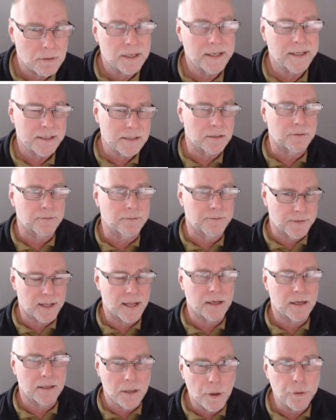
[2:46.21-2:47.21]
reason for
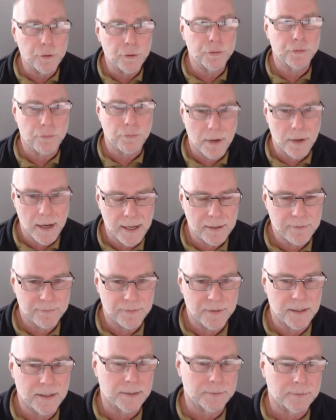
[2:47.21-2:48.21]
that low drag
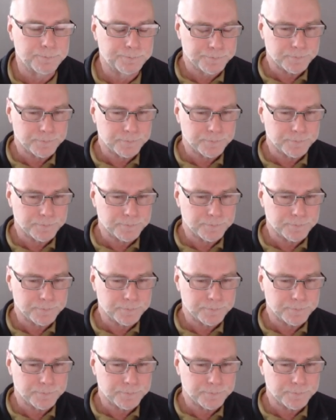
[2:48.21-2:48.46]
figure.